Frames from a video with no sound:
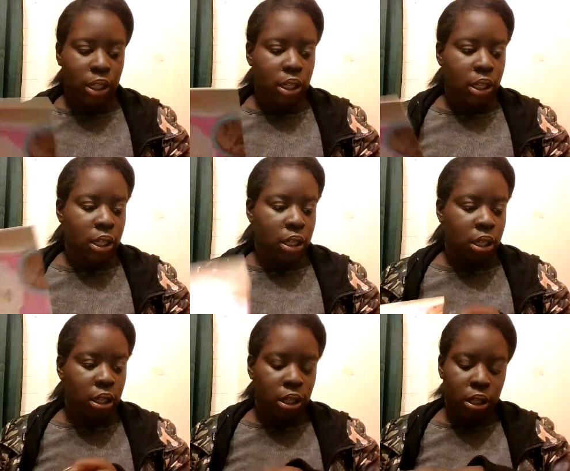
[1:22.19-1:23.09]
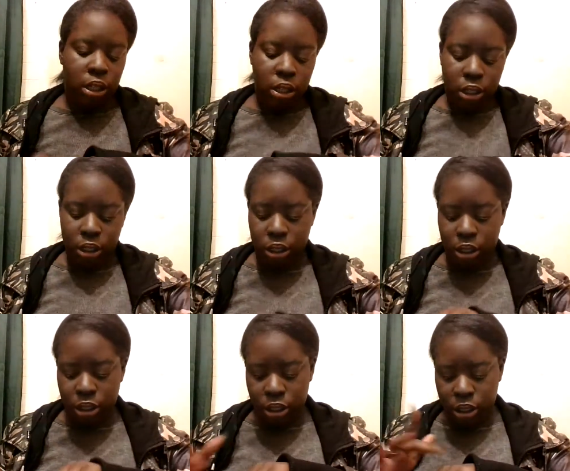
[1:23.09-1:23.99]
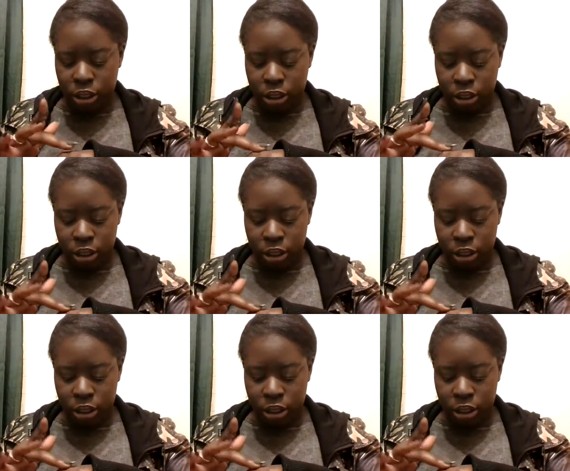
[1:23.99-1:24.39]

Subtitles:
Nothing is said.